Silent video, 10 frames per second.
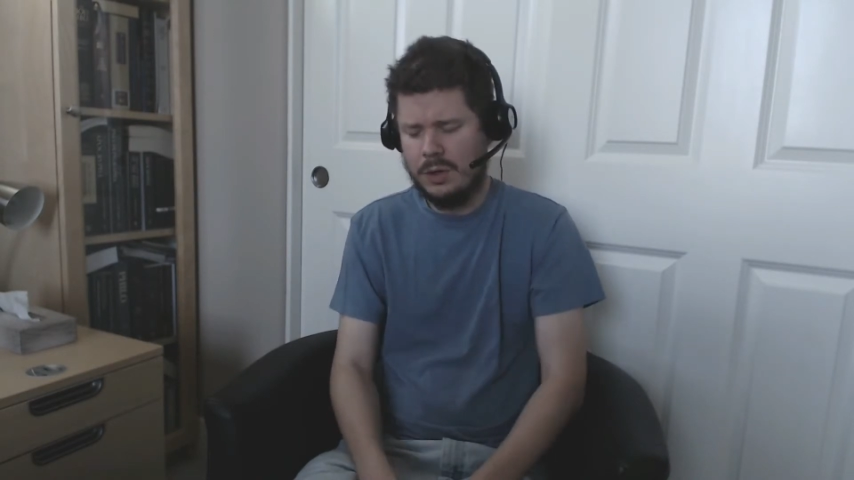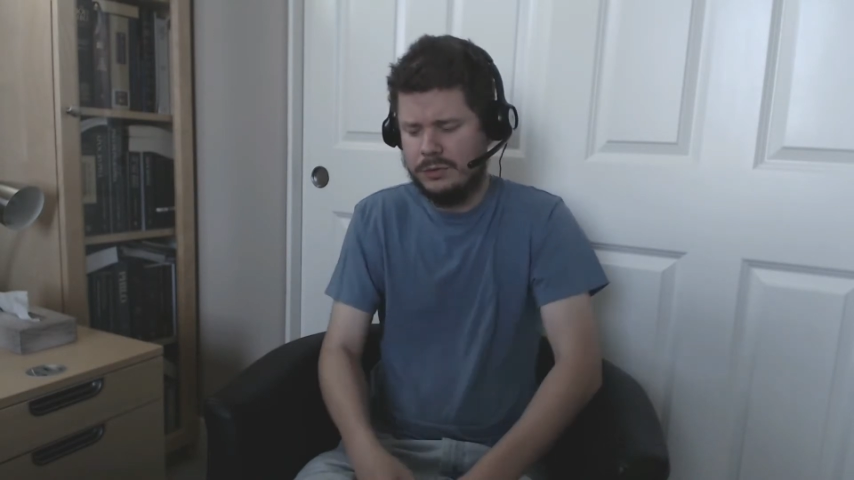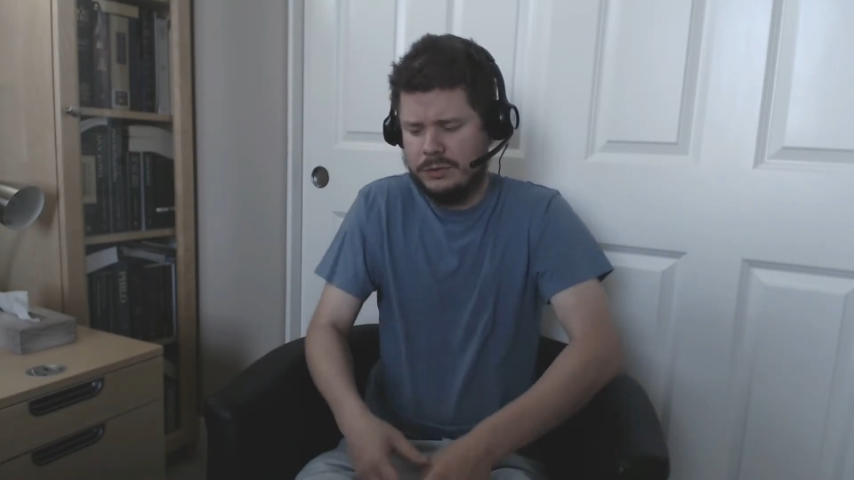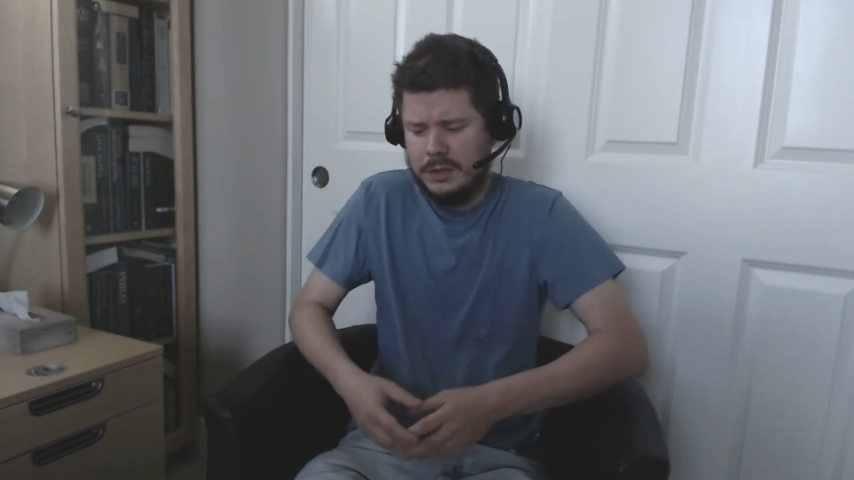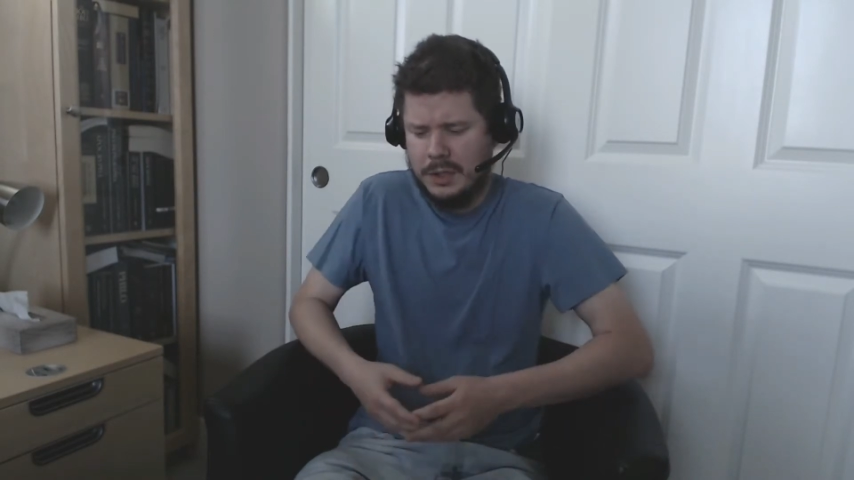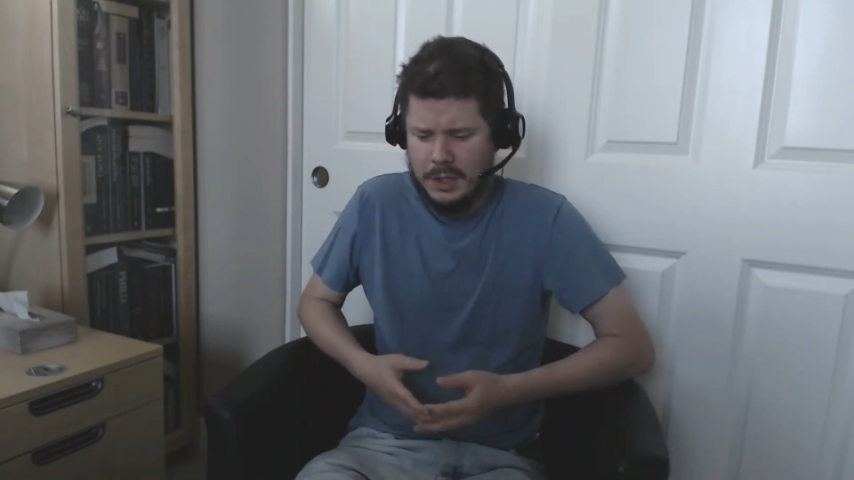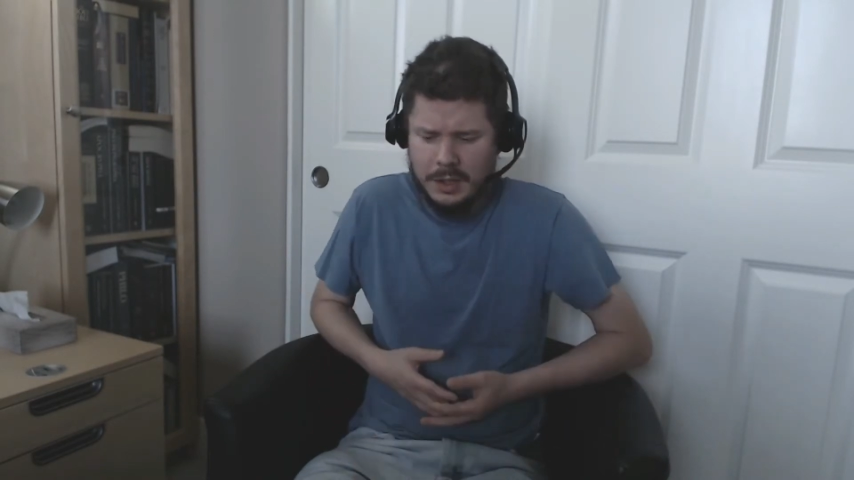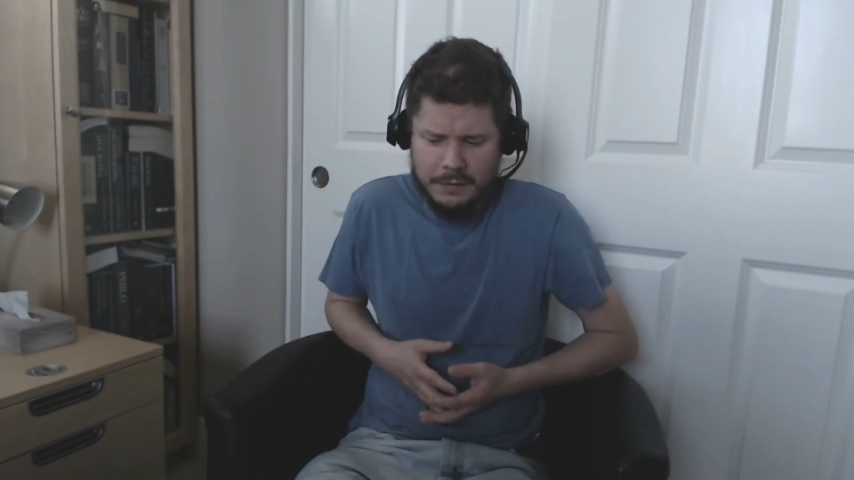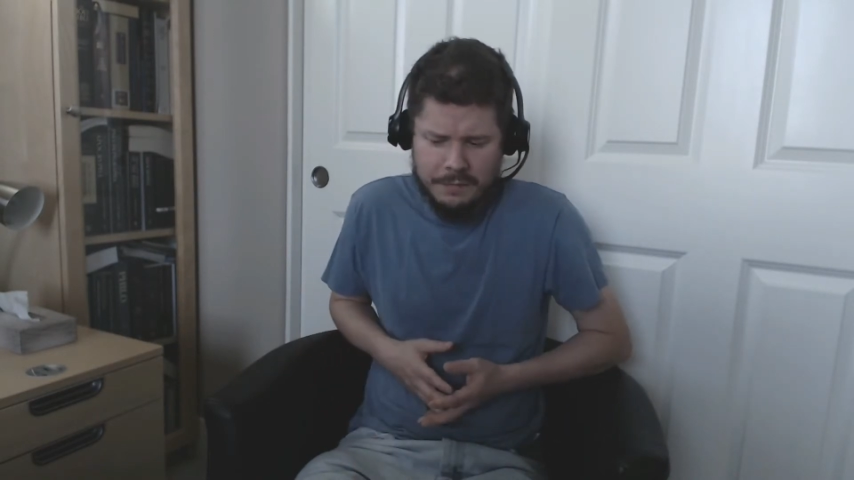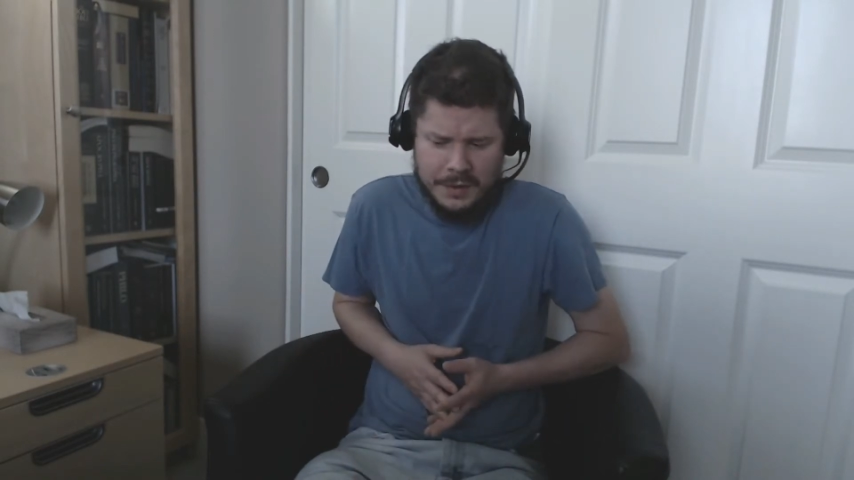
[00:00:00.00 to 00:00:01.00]
Watched a
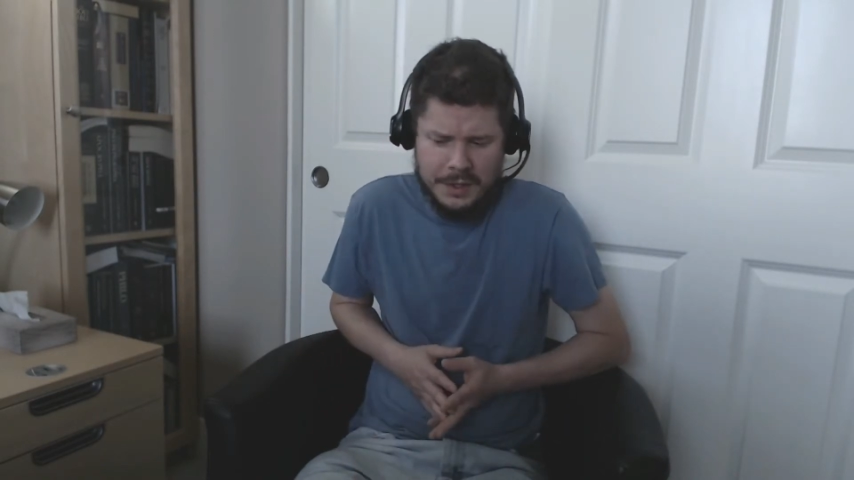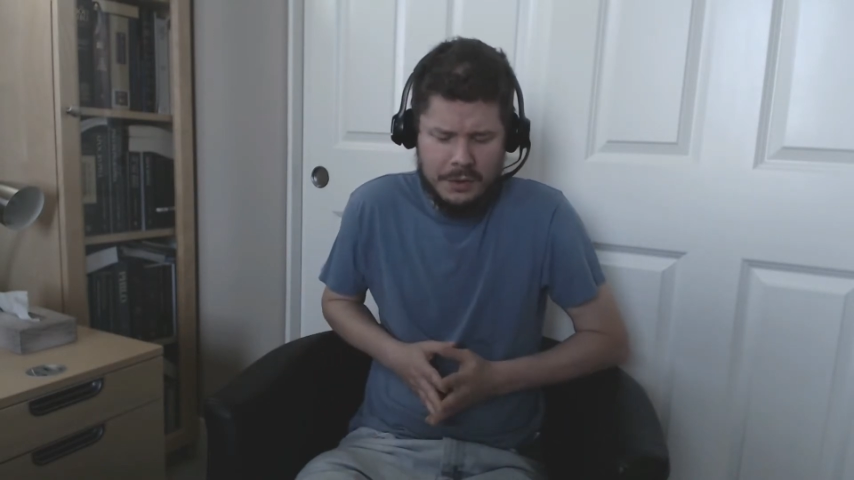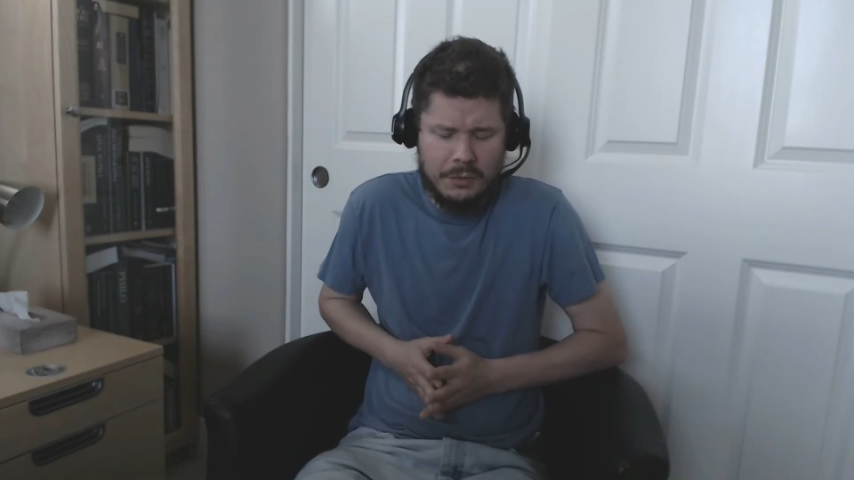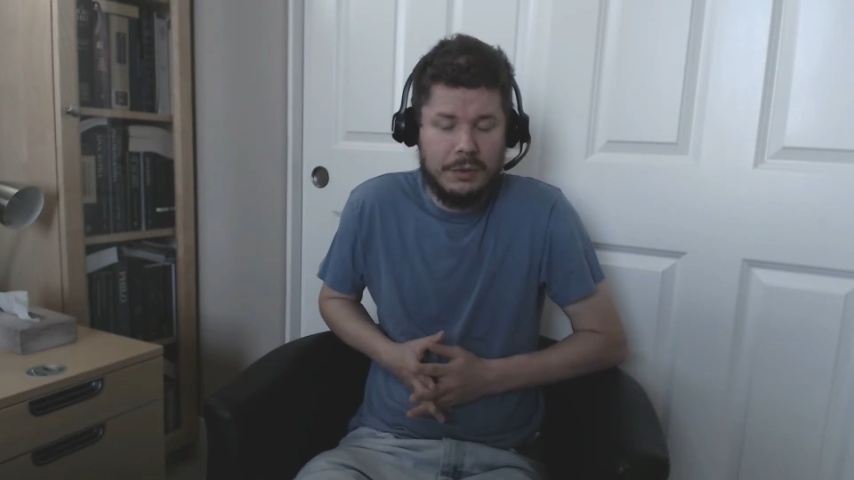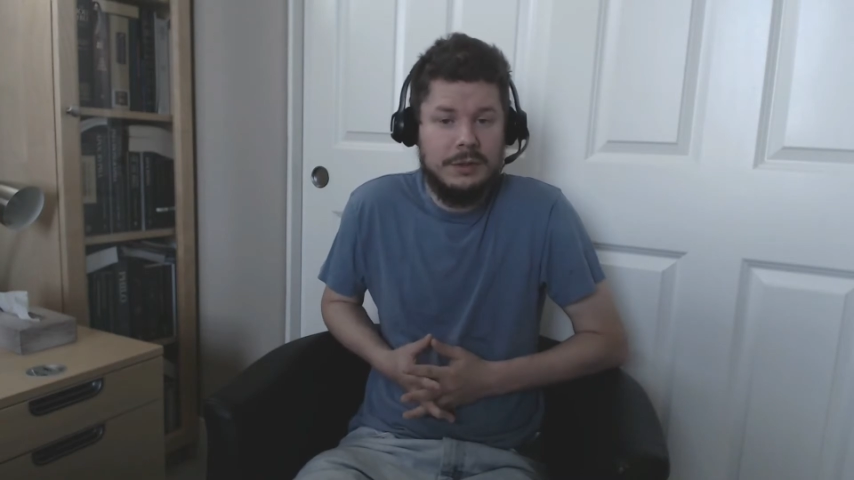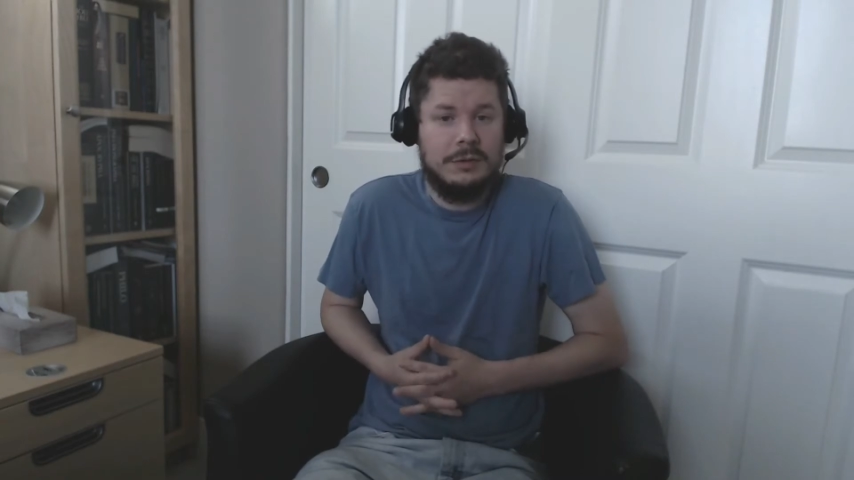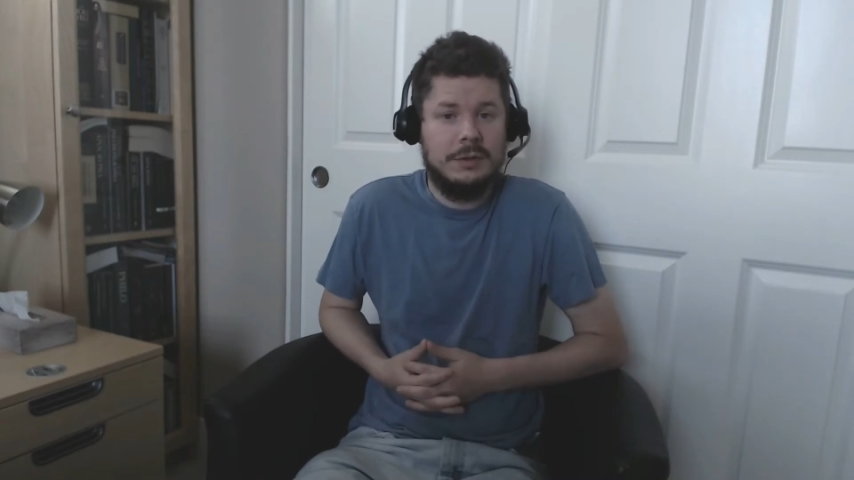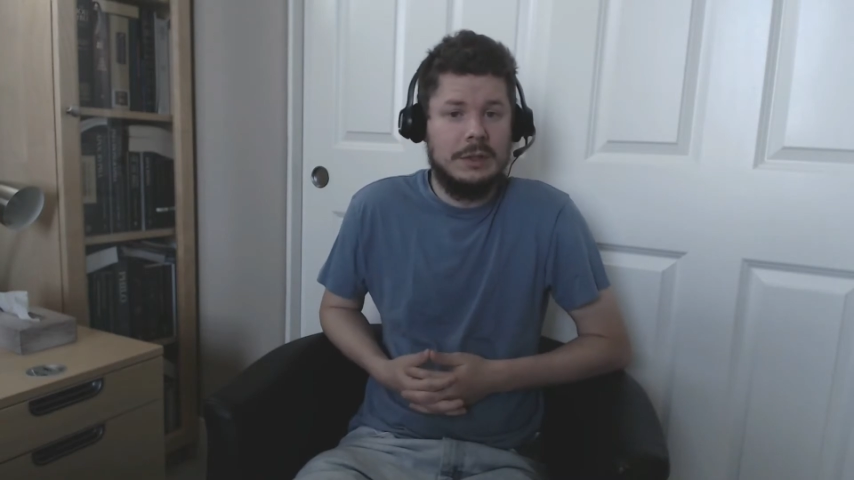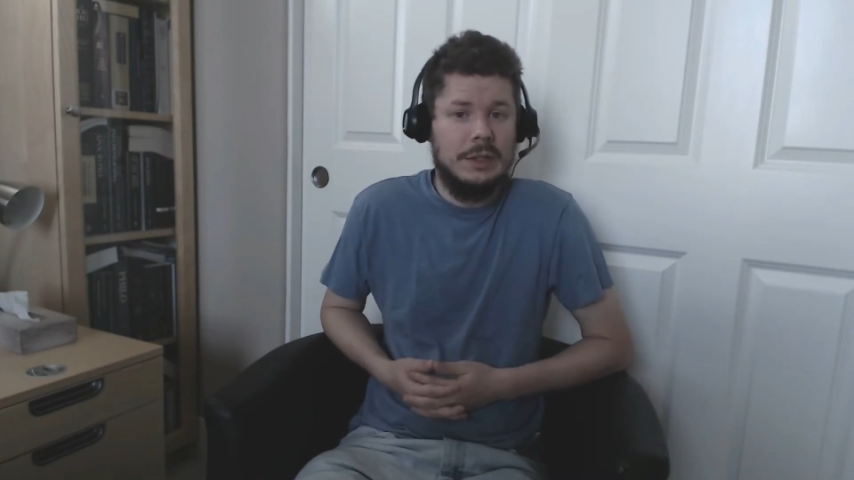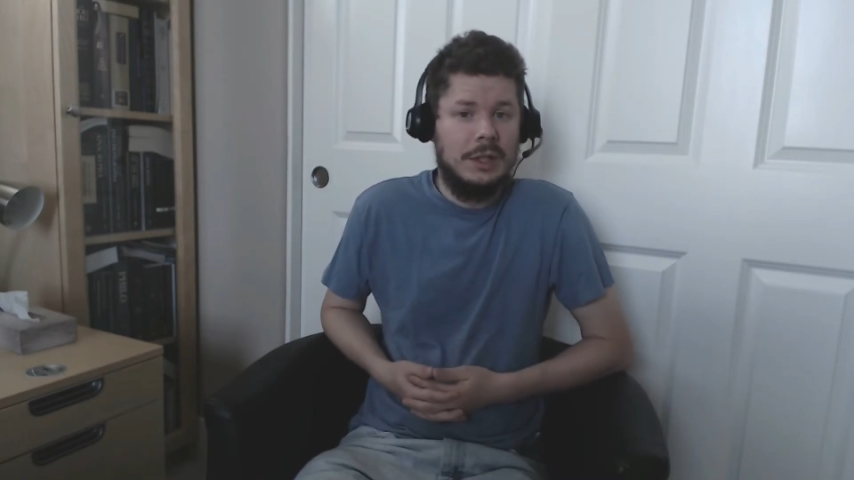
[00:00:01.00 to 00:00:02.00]
video
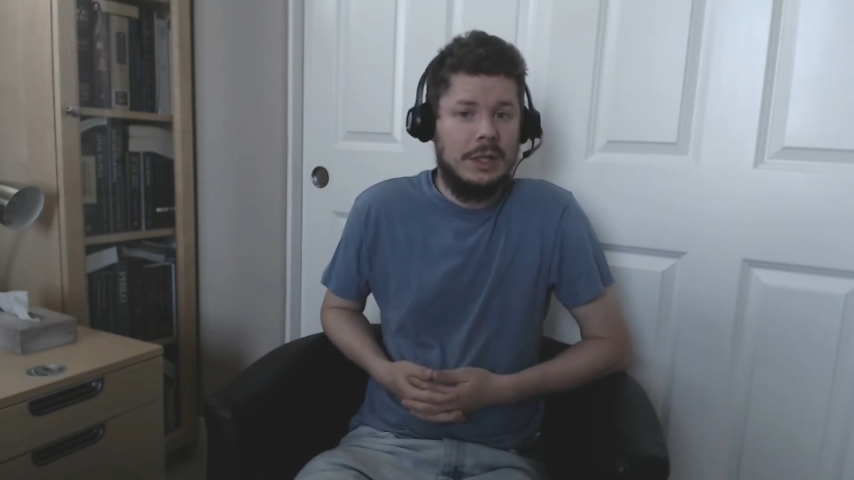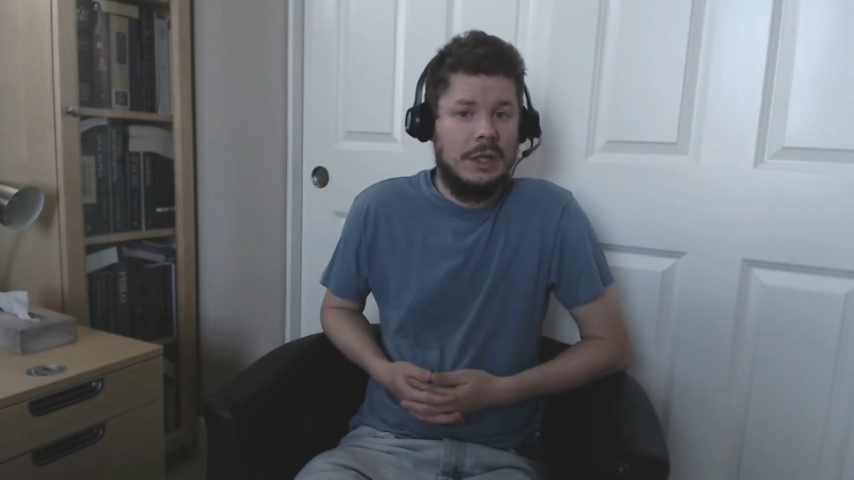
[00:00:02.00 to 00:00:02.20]
recently